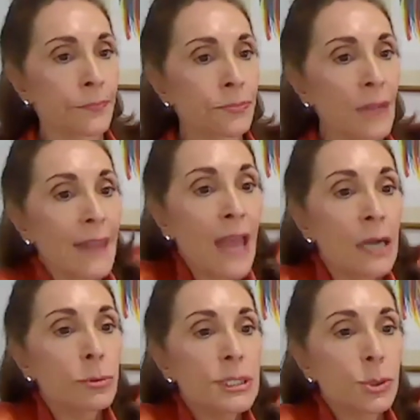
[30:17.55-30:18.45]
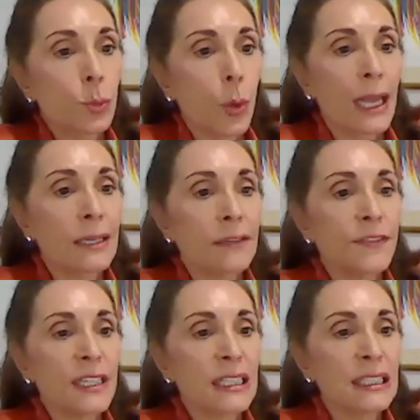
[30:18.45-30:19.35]
And that was a way of
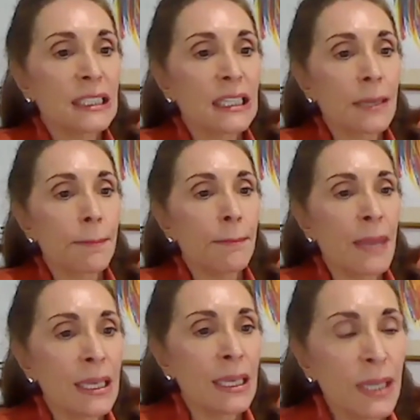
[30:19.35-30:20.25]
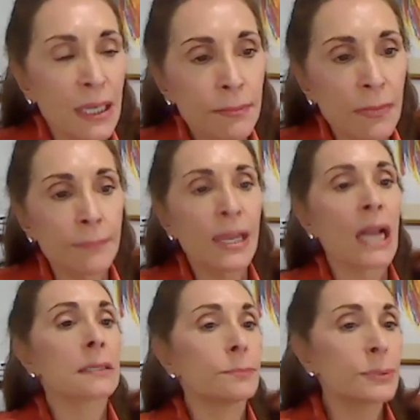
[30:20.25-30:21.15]
feeling like maybe I'm not
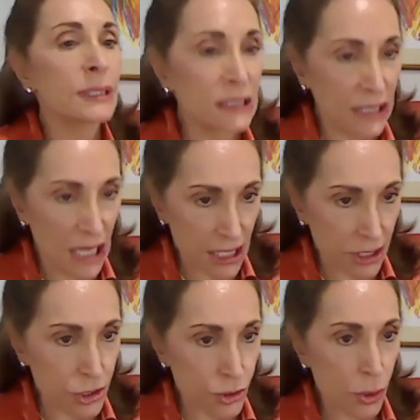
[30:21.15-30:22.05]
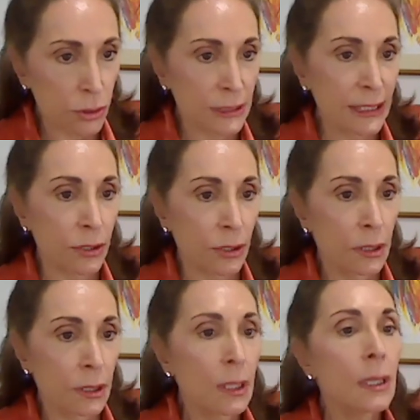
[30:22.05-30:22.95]
completely out of control here.
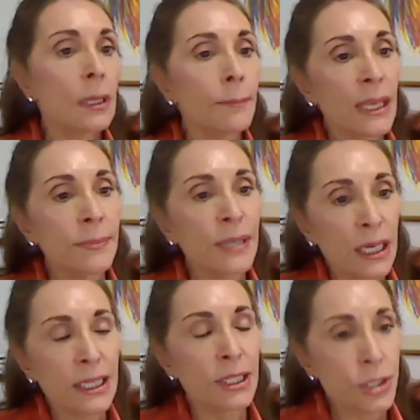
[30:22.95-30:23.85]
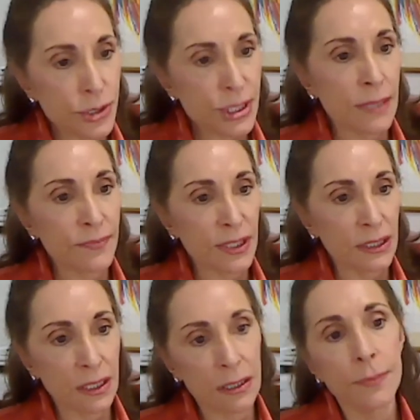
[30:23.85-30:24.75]
Maybe I can do something
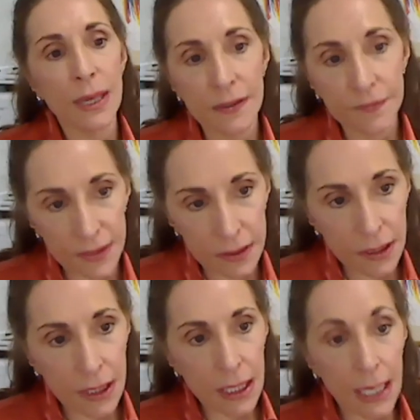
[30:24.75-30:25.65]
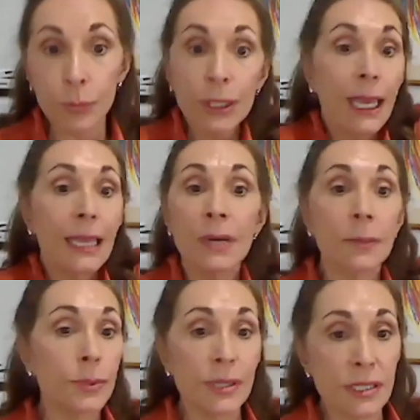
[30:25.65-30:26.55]
that could benefit. And we came up
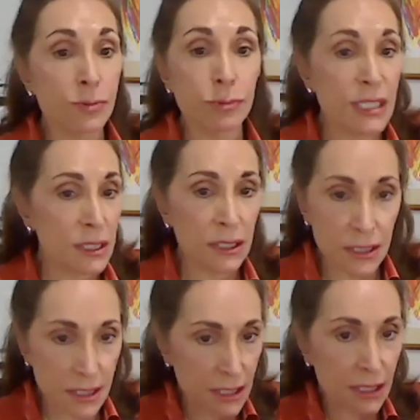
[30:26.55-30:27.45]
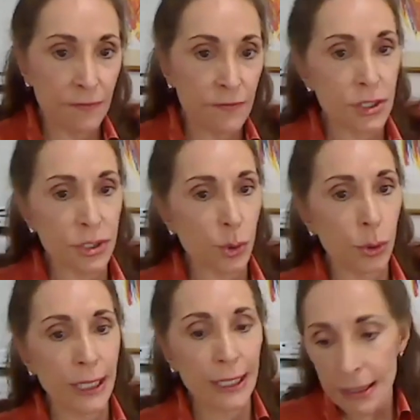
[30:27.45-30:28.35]
with this resiliency
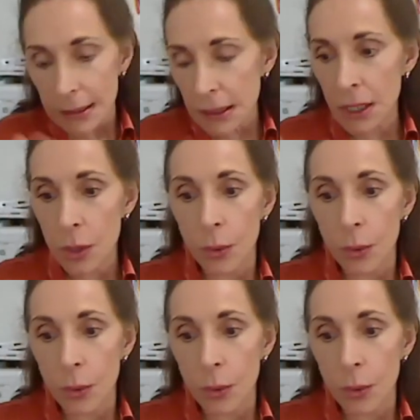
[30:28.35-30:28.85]
inventory that, you know,